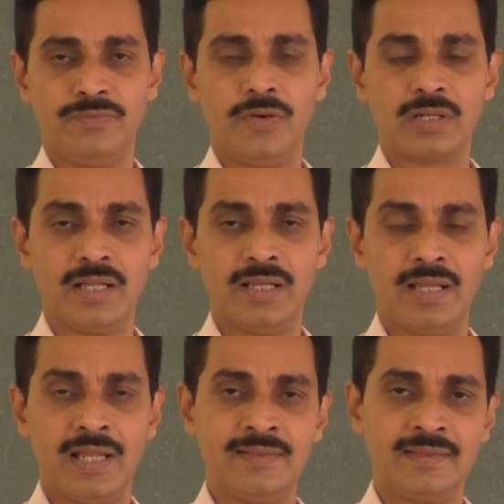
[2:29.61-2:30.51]
focal
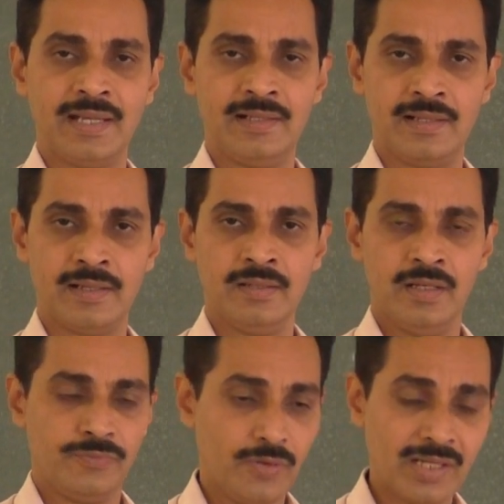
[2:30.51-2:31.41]
length and
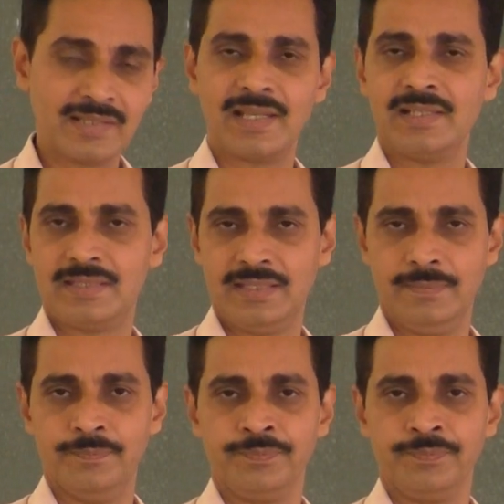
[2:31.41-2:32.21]
focus and C,